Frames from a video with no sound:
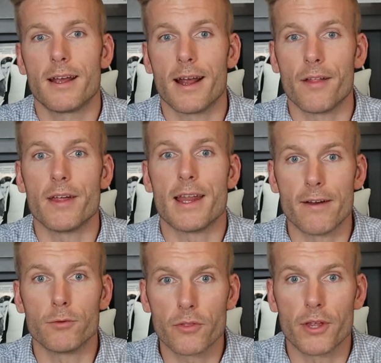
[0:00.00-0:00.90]
And then
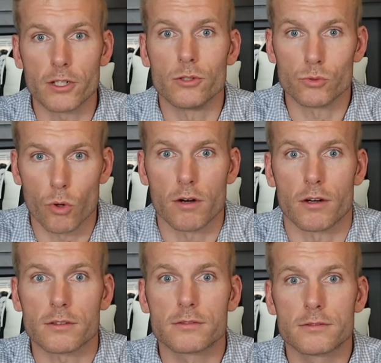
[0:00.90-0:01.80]
everything goes
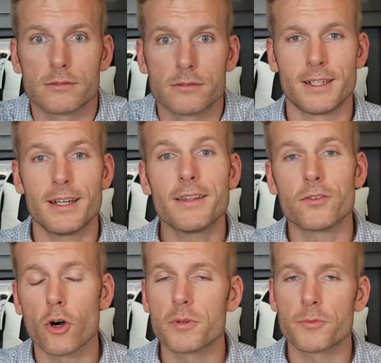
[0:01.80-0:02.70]
wrong. These
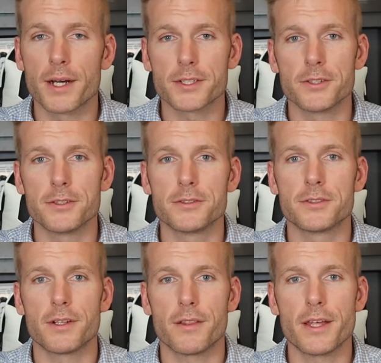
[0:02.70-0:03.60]
home
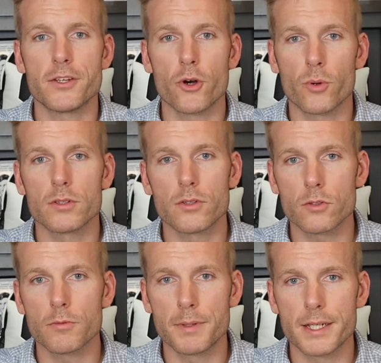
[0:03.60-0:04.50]
inspectors, they know a
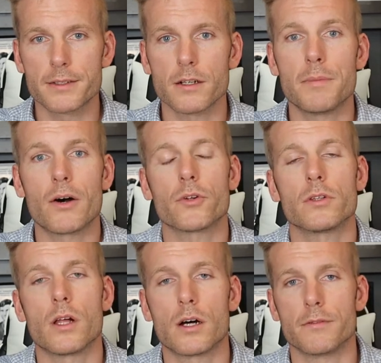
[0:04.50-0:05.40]
little bit about a
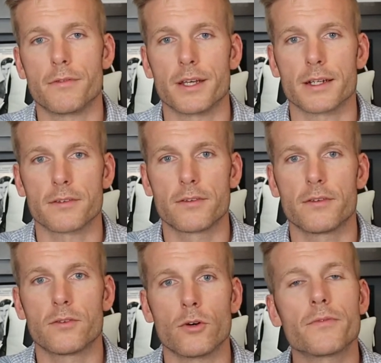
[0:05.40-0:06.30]
lot of things.
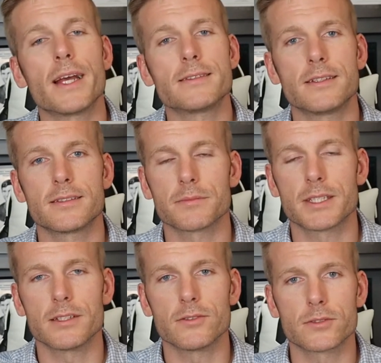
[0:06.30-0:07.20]
So if they see
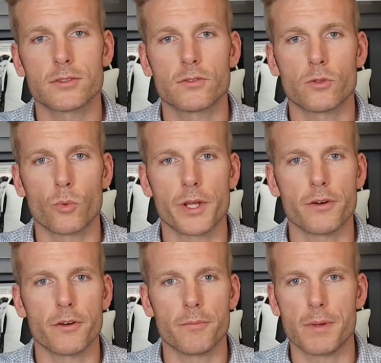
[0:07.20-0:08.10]
something that looks a little
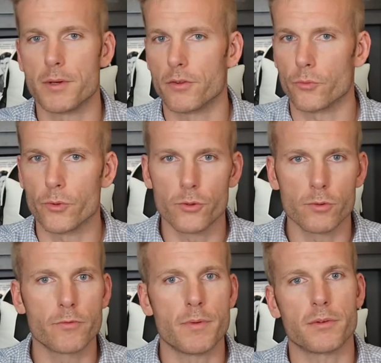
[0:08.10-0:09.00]
weird, maybe on the
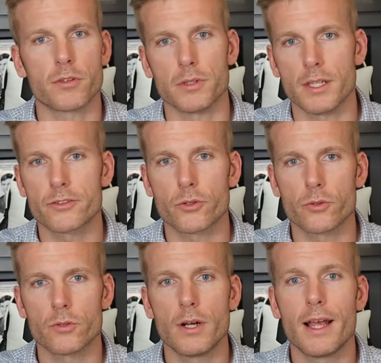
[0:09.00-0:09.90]
roof, maybe some
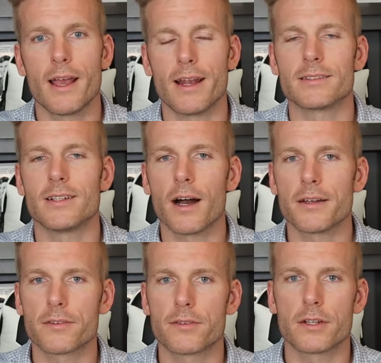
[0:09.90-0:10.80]
electrical, and it's not
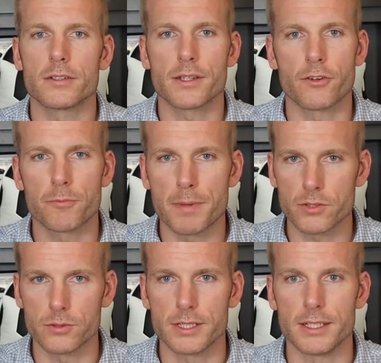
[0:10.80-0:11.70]
necessarily their
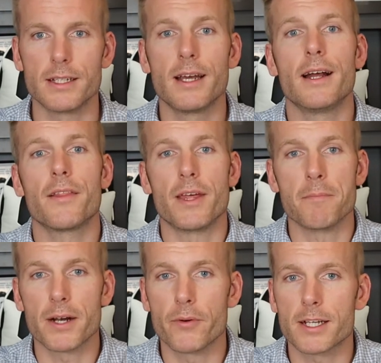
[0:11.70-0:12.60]
specialty, they
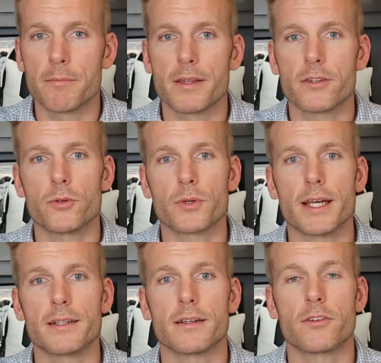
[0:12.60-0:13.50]
might recommend that you
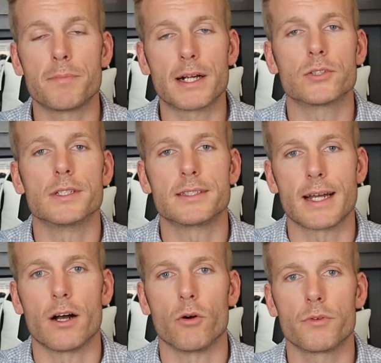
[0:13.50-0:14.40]
get a specialist
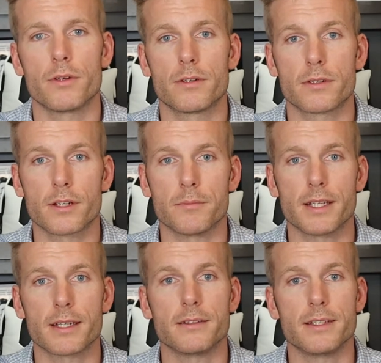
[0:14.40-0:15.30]
out to come
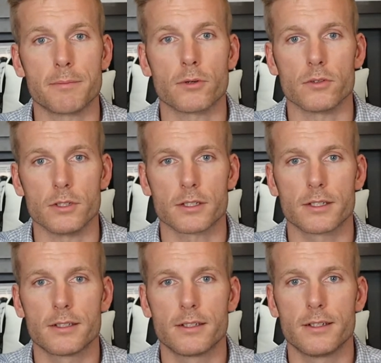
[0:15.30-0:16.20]
take a deeper look.
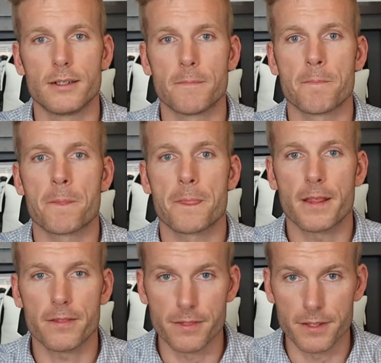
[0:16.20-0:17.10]

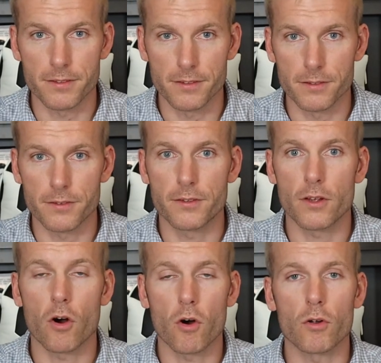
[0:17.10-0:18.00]
This is
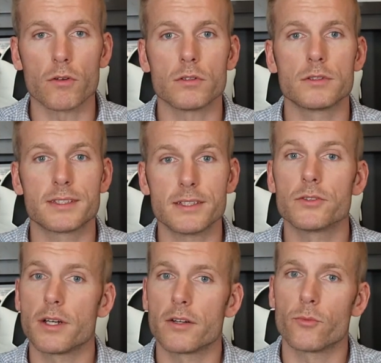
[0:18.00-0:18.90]
all still
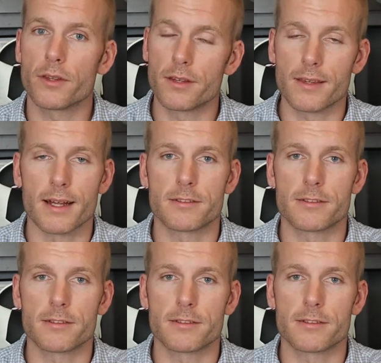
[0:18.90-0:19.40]
done within that